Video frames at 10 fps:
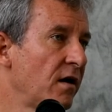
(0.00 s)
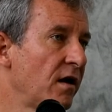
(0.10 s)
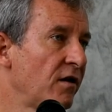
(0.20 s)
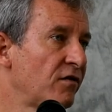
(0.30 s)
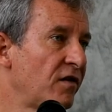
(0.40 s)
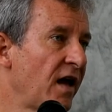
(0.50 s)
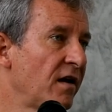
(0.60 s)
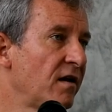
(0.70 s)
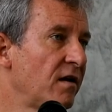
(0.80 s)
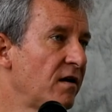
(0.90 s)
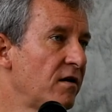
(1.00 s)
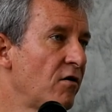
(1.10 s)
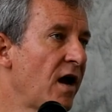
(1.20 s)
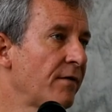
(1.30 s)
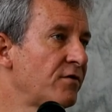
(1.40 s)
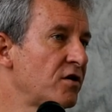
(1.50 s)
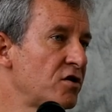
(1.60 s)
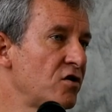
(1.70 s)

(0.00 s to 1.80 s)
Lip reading: is that you have to